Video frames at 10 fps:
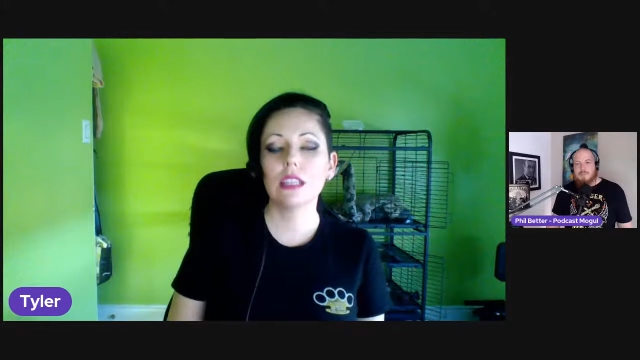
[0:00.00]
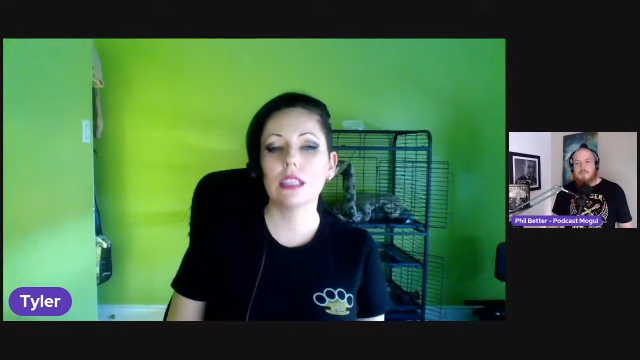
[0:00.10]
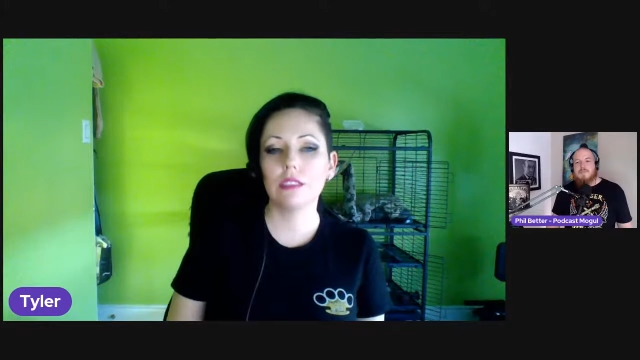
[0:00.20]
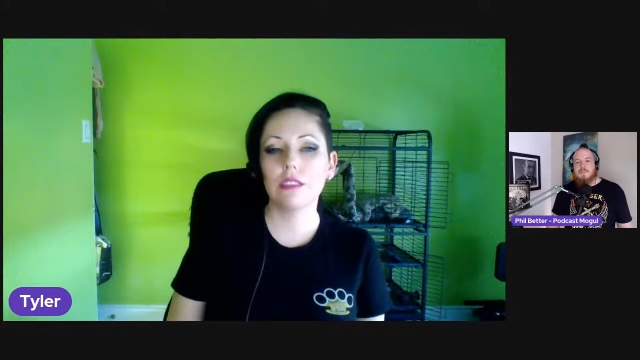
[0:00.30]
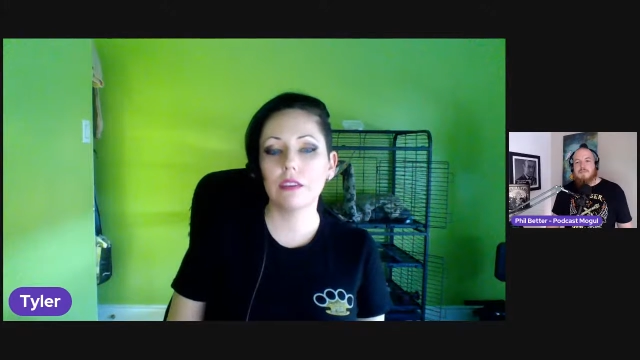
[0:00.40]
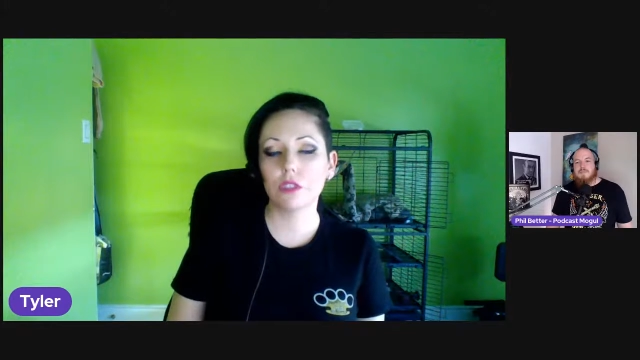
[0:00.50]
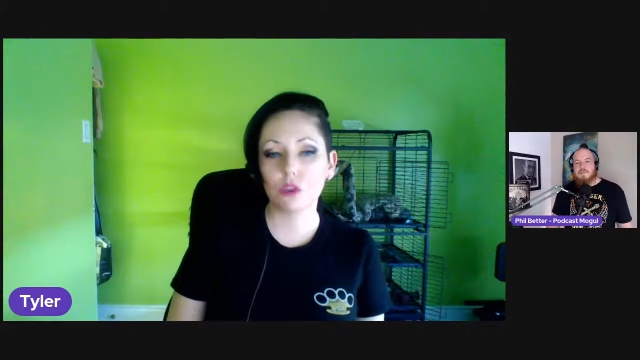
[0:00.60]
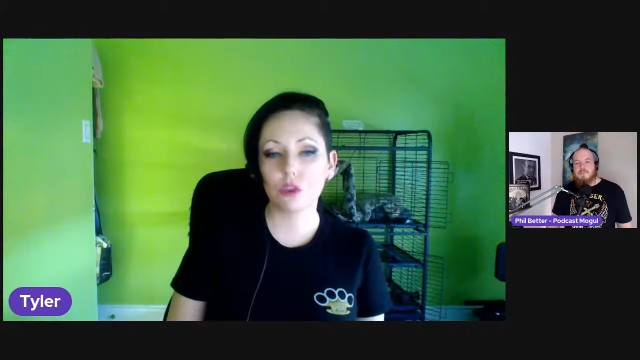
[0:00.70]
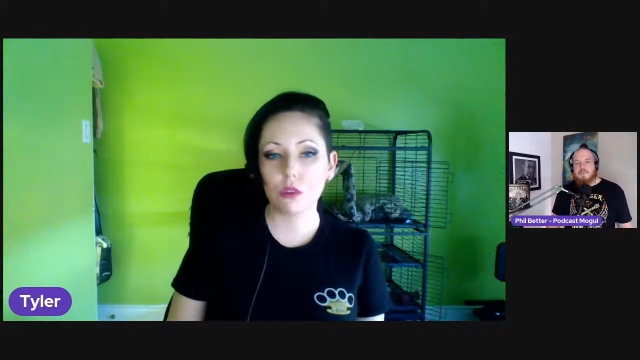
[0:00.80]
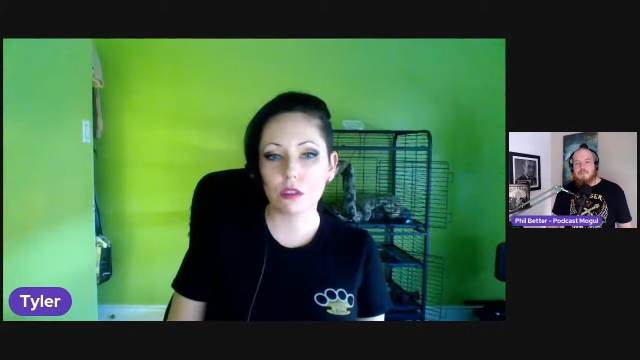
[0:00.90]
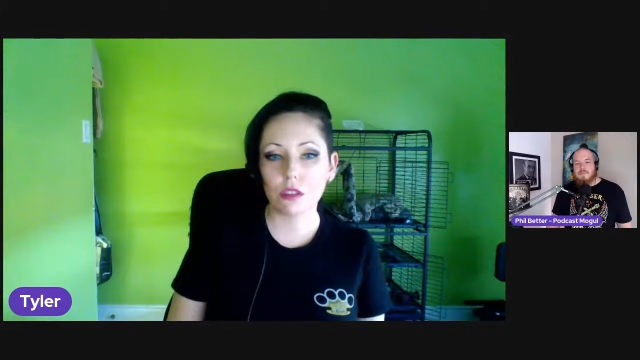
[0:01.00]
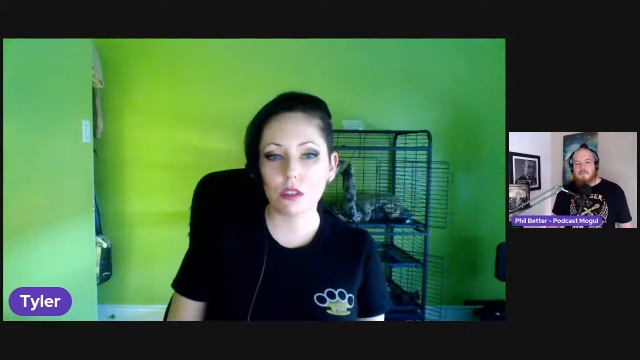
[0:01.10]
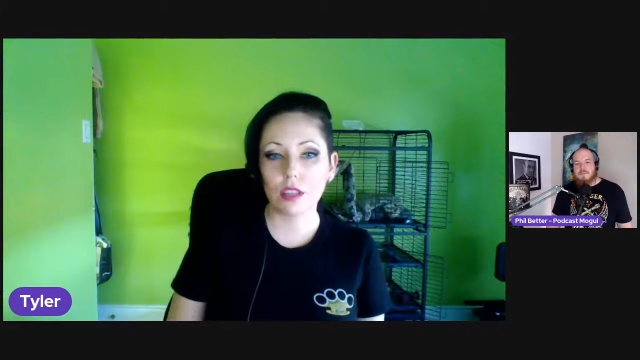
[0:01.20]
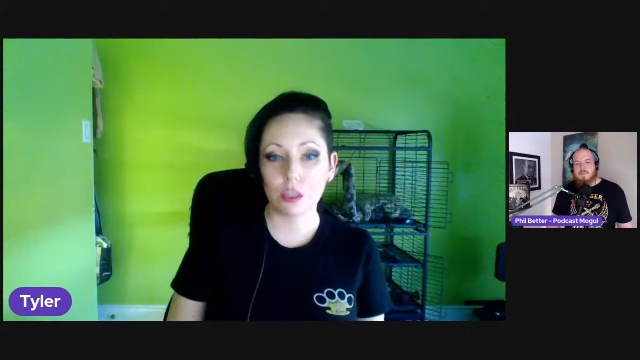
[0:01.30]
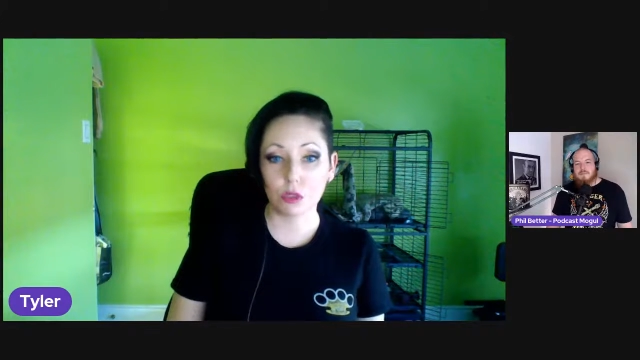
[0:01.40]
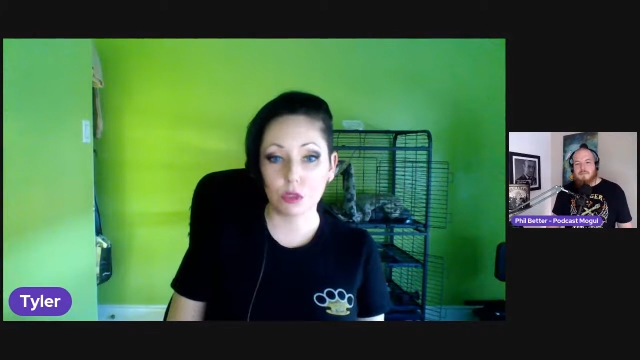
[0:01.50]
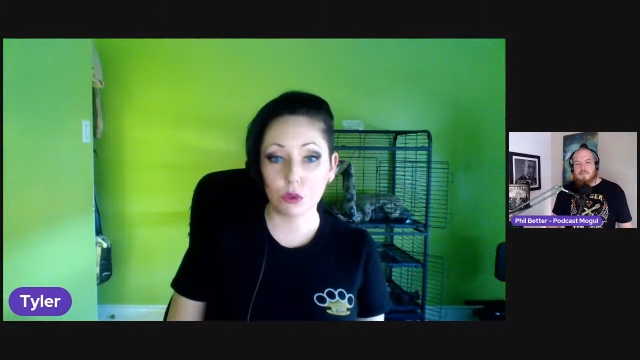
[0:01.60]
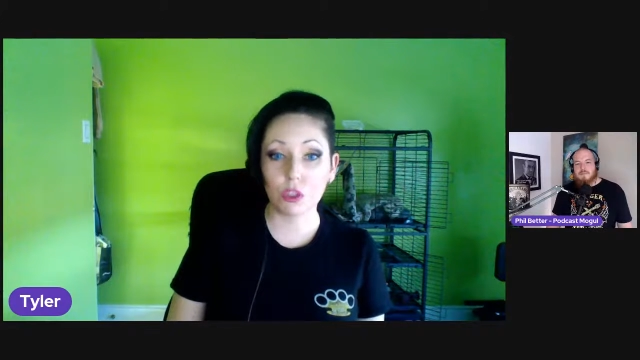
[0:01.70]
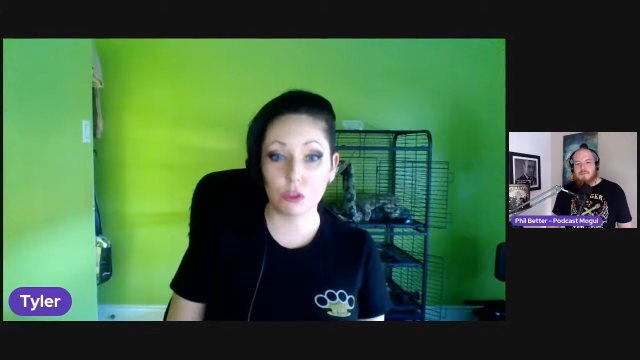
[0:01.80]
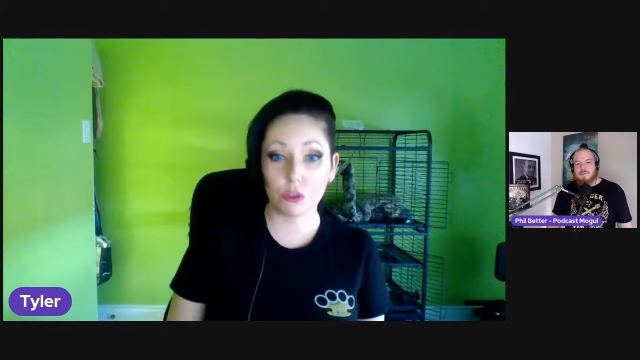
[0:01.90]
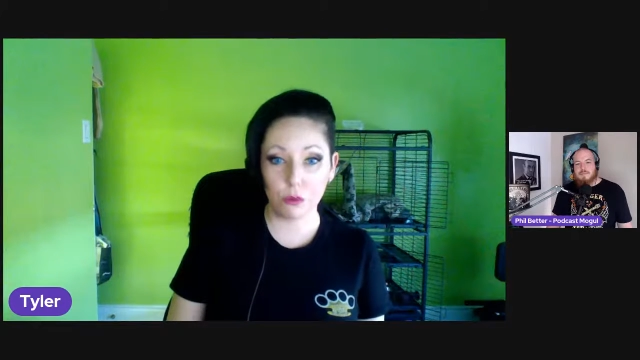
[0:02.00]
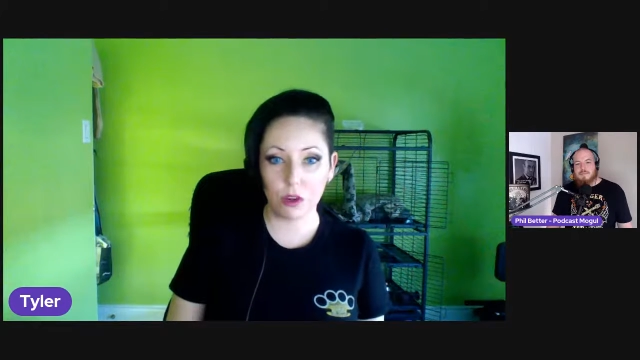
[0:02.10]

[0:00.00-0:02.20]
Leave that for the squirrels. That's what squirrels are for.